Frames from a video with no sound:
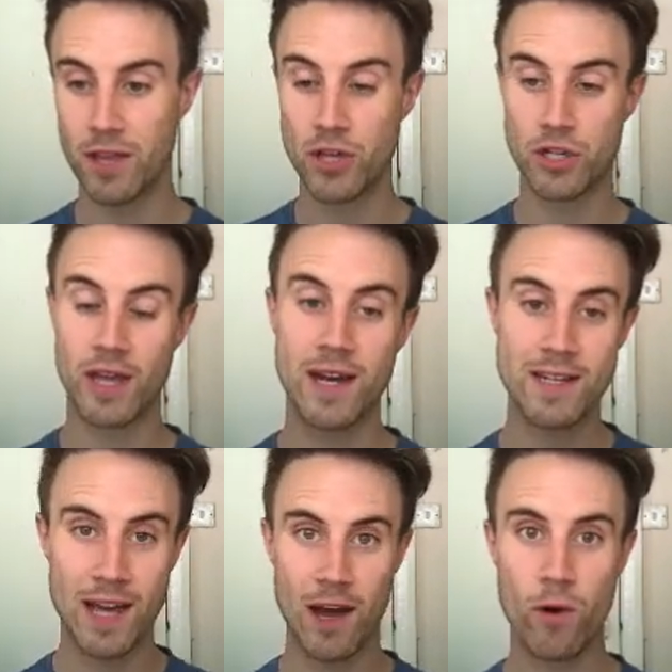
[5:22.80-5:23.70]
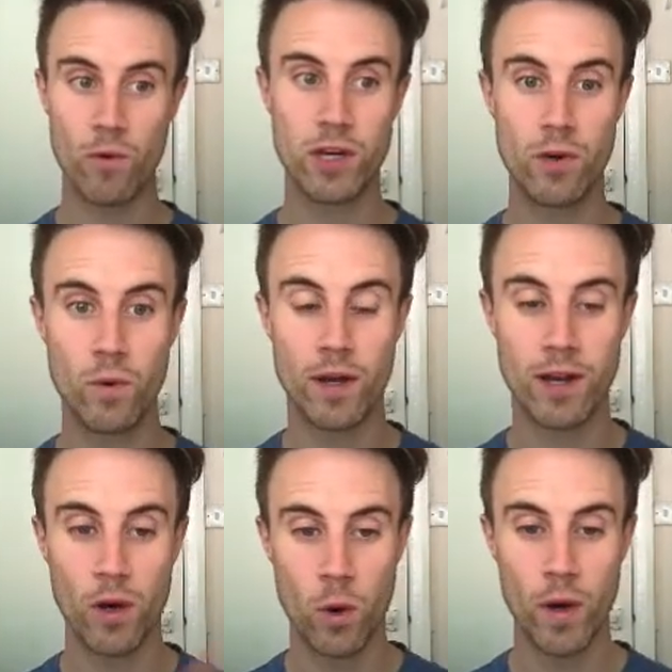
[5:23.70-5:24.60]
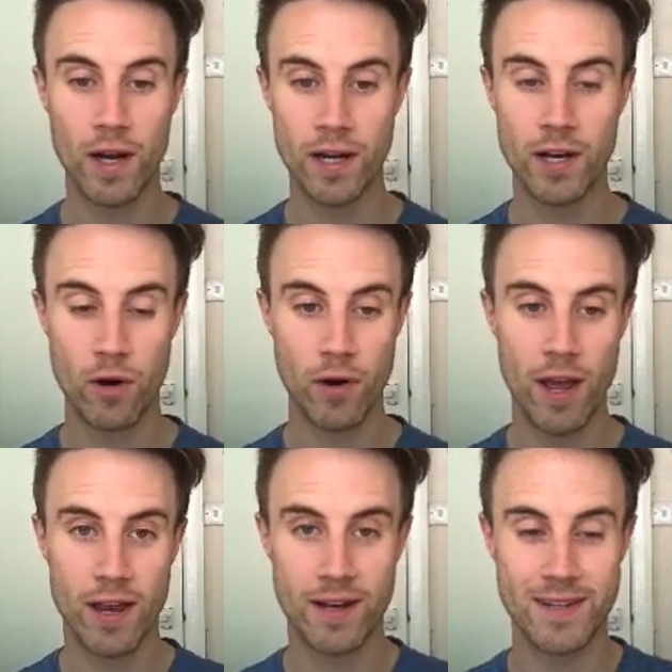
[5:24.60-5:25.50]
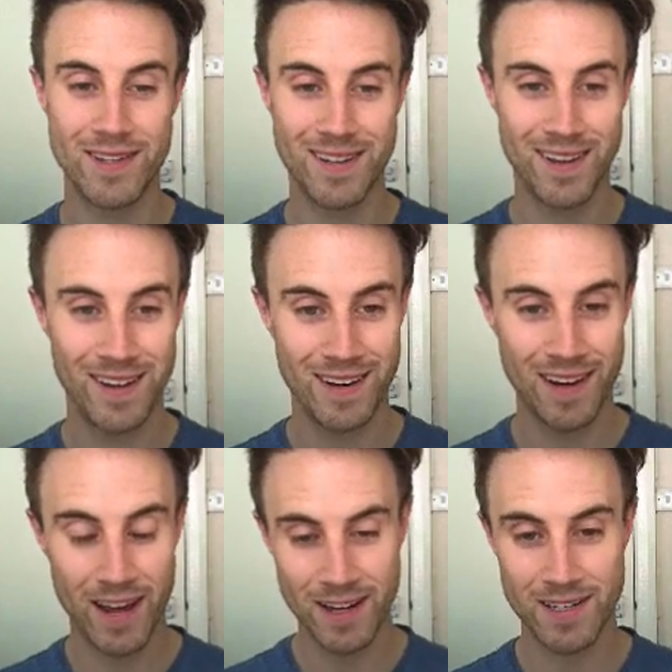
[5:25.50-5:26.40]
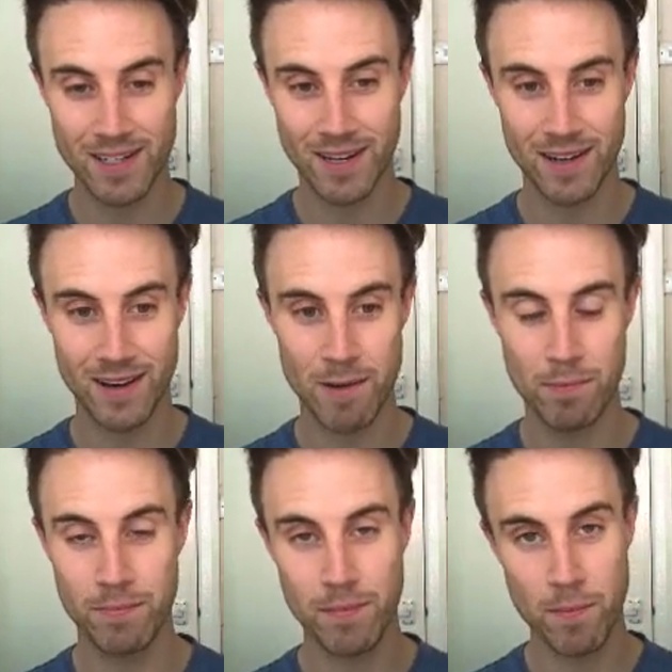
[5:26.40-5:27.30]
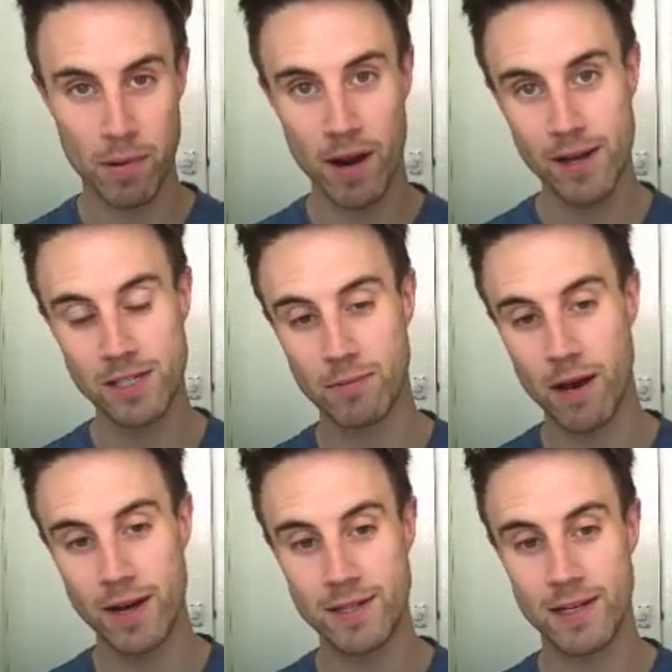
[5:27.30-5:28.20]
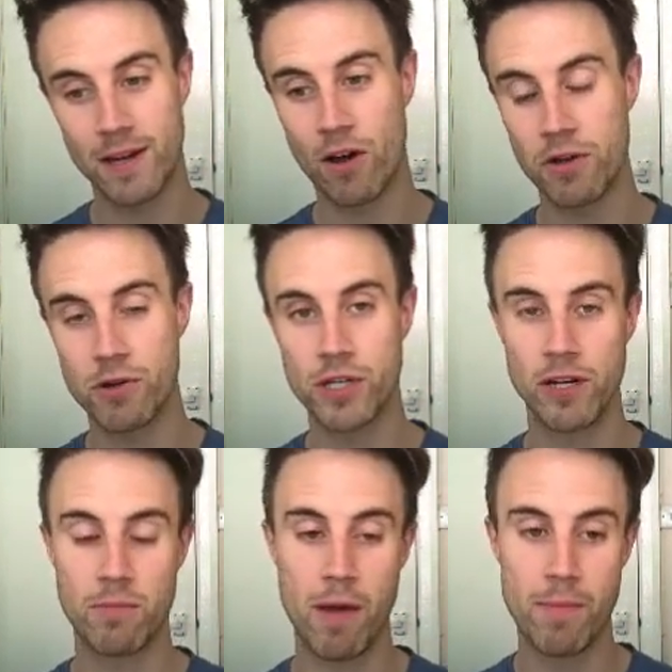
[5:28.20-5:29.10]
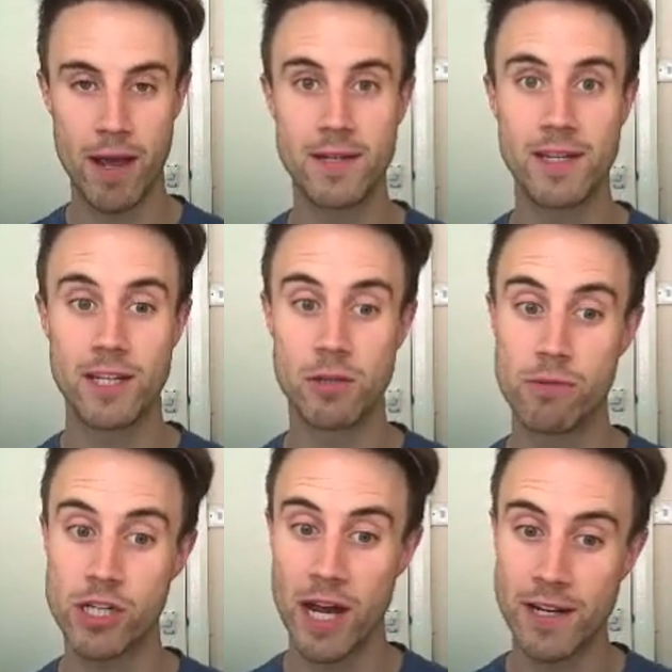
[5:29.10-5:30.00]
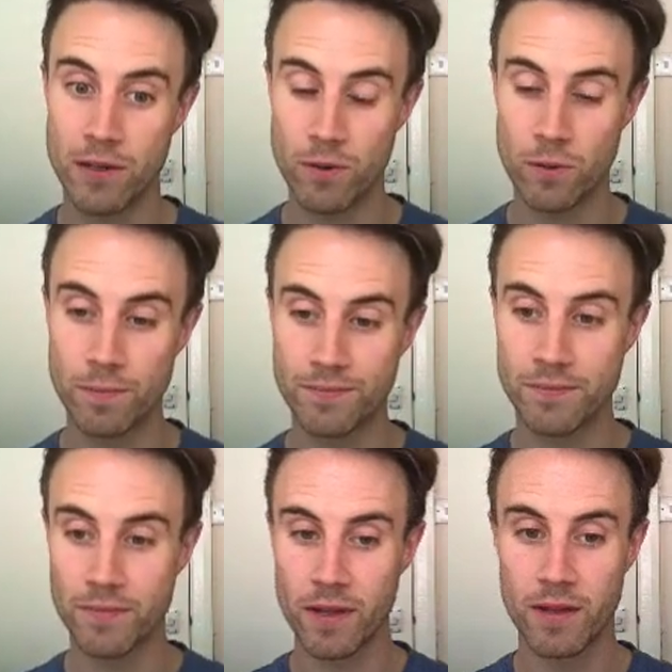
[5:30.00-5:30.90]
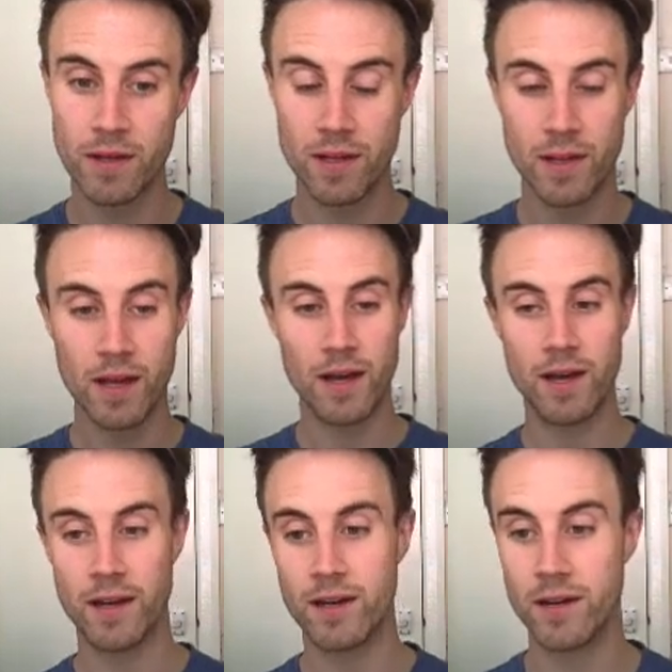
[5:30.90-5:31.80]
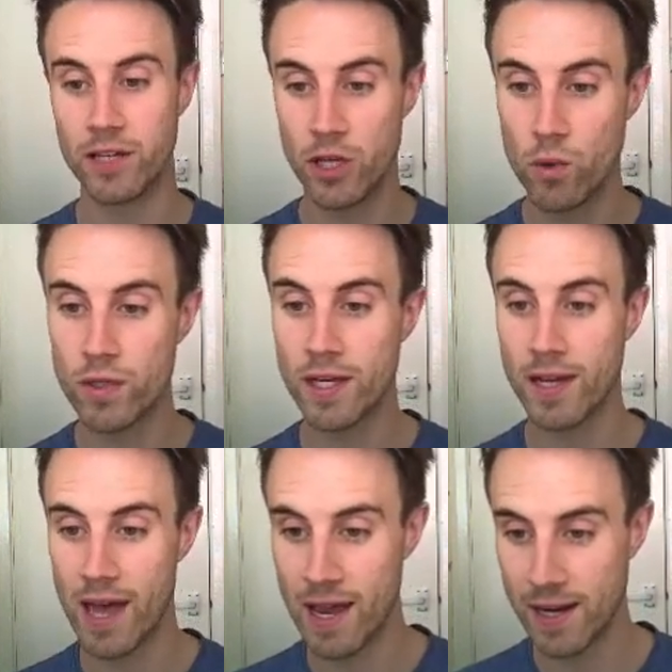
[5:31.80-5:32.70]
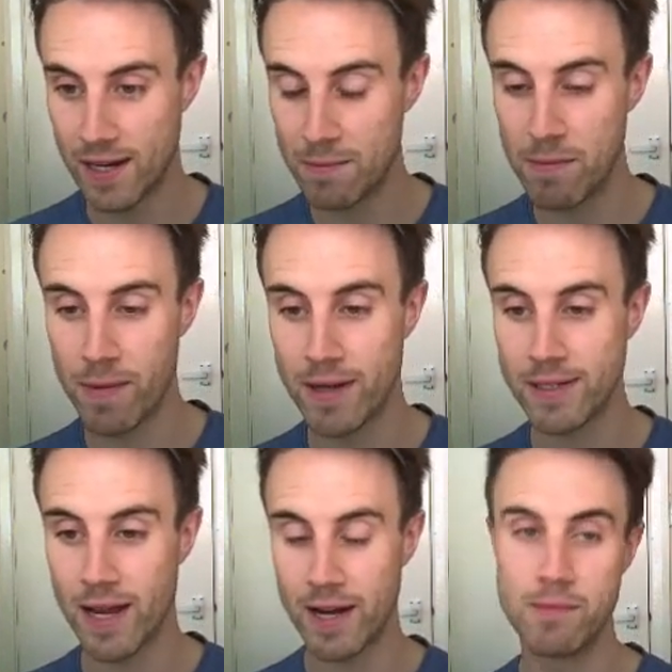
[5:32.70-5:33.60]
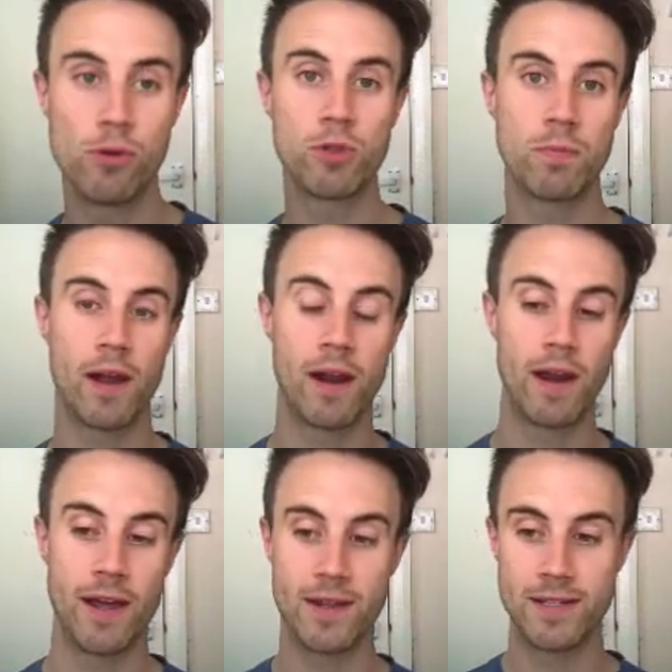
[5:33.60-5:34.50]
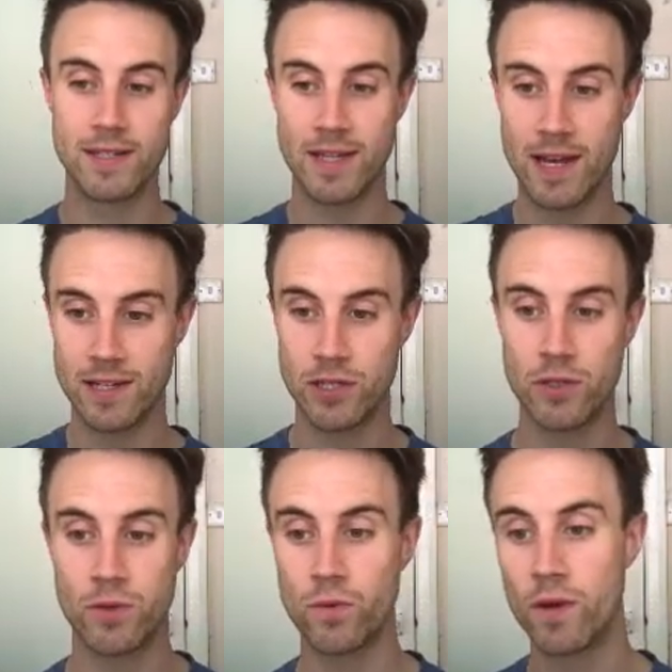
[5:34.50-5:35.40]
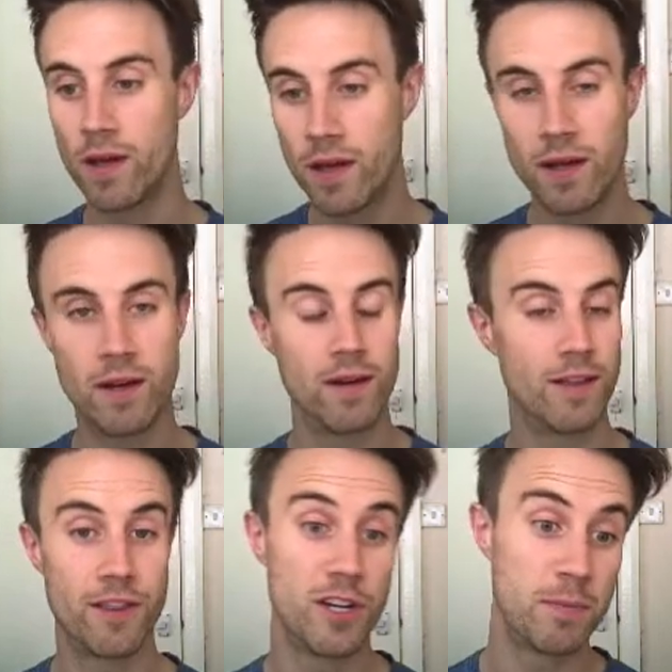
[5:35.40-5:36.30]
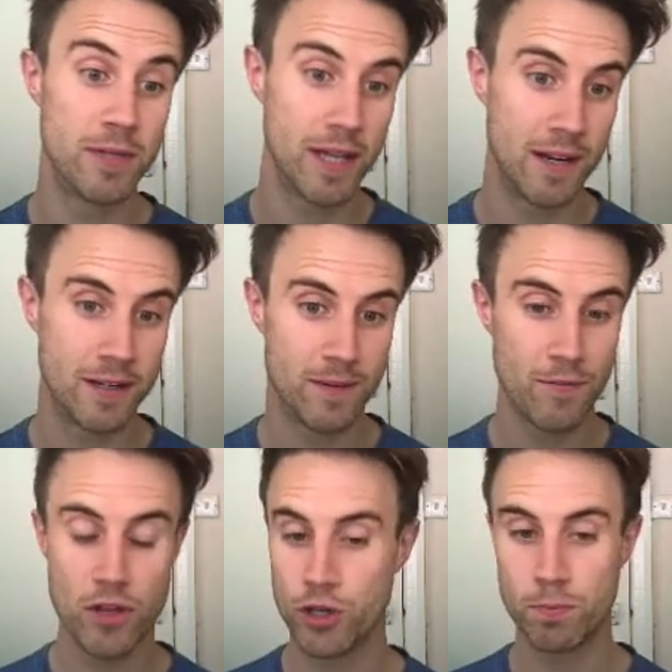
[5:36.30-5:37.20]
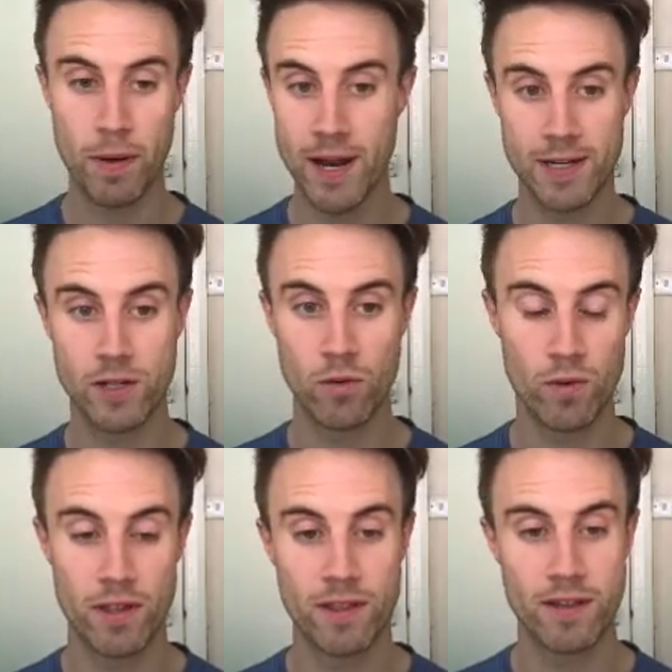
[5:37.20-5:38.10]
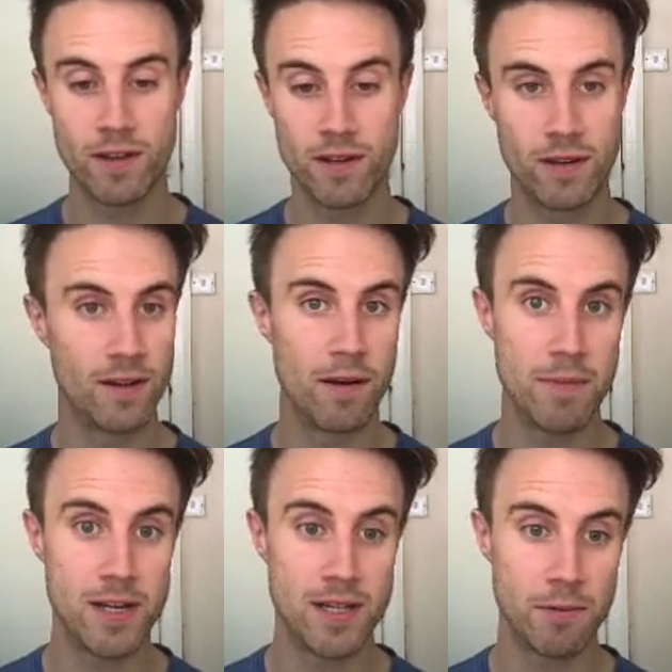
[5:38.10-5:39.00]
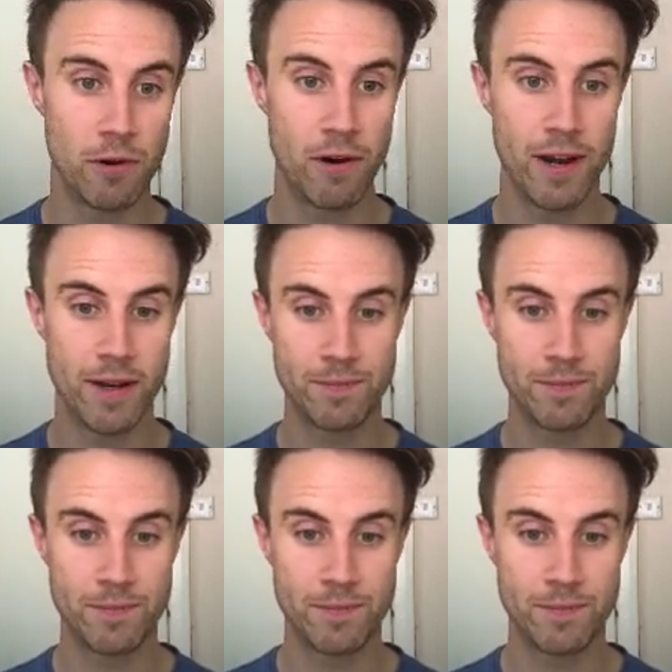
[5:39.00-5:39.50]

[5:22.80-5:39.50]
So that is how you can quickly create uh, lighting, imply some lighting on your shadow by painting some shadow uh, using a clipping mask and a multiply layer set to uh, 30%, just painting with uh, a medium grey.